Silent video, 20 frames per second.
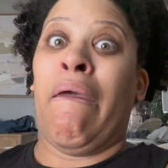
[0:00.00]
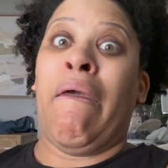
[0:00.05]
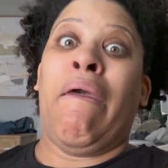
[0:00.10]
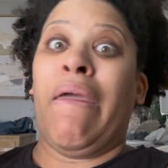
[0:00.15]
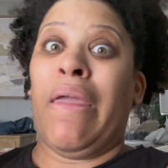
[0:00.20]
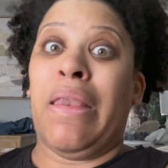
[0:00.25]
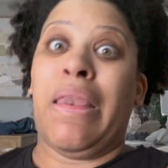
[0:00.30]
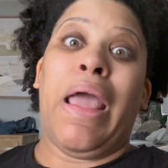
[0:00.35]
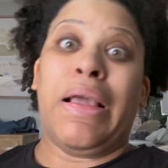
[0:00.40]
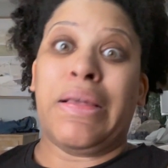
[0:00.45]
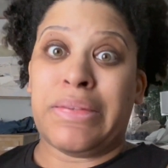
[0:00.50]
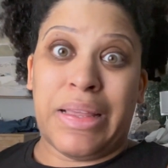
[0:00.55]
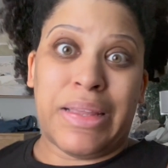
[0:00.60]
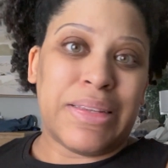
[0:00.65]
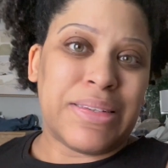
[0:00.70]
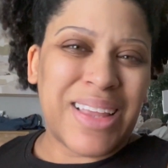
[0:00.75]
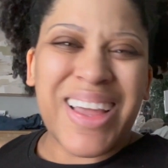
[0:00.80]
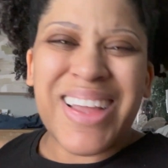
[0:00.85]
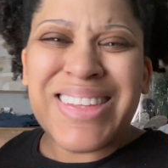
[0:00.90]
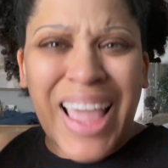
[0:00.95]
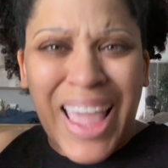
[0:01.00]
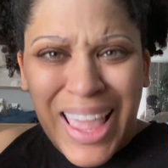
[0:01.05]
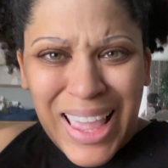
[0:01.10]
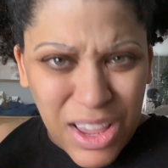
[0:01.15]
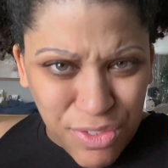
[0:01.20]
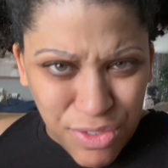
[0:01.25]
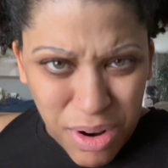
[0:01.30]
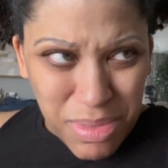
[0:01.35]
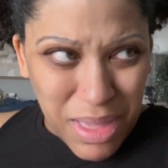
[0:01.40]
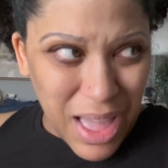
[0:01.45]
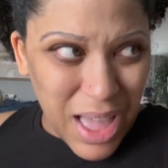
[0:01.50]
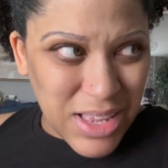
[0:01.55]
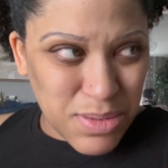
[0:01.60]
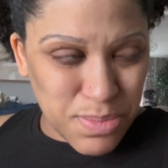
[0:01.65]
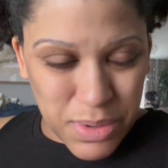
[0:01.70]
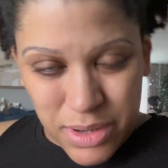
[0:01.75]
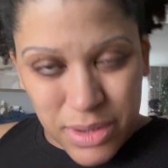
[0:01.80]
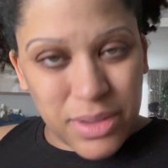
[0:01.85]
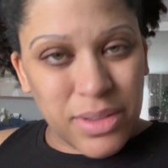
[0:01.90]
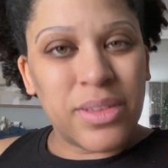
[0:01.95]
in excess. Take it from the
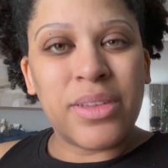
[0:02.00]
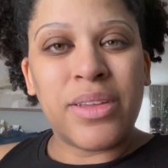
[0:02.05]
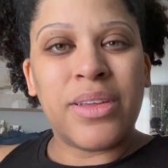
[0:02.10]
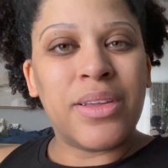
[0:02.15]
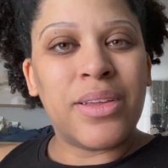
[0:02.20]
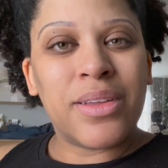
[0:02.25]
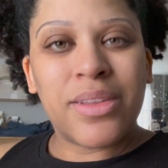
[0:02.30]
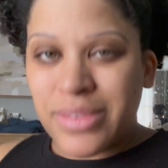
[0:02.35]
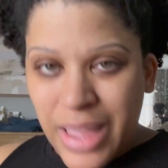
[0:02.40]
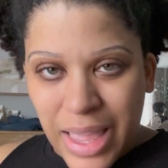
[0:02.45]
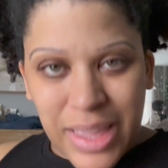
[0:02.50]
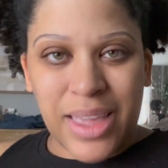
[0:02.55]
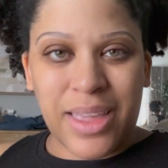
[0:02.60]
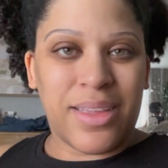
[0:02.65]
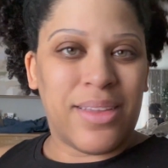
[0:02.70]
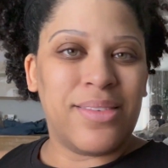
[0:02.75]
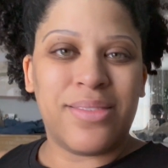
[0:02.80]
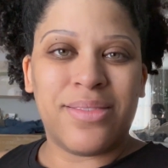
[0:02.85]
hospital. Take it.